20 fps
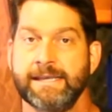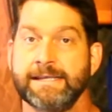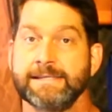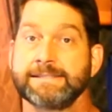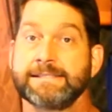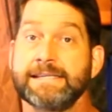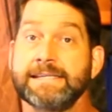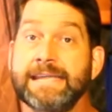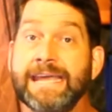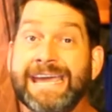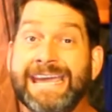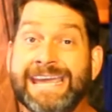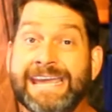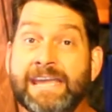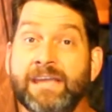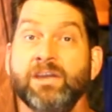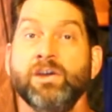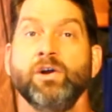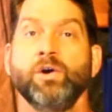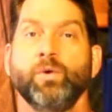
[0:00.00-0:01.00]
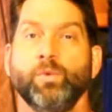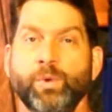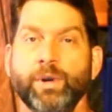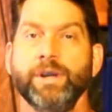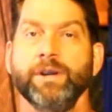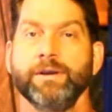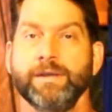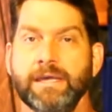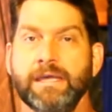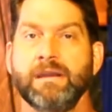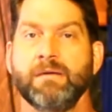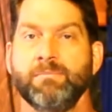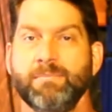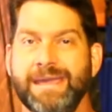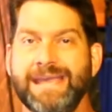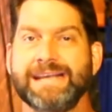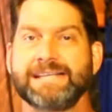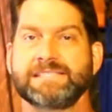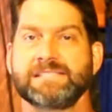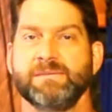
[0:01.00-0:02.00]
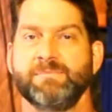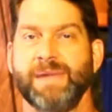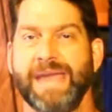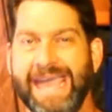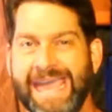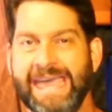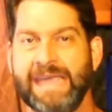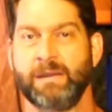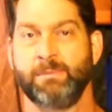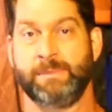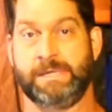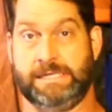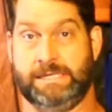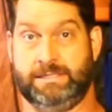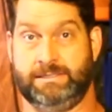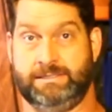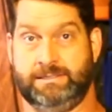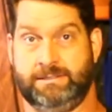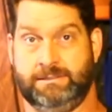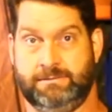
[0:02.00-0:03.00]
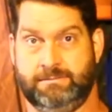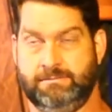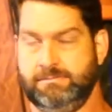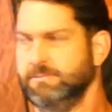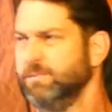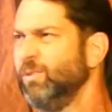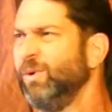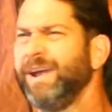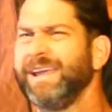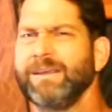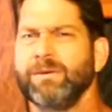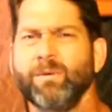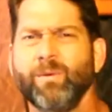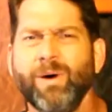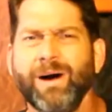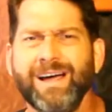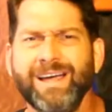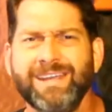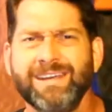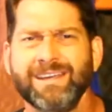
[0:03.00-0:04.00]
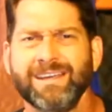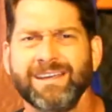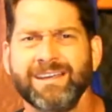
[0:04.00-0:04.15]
Today, we're gonna make some enemies. Wait, what?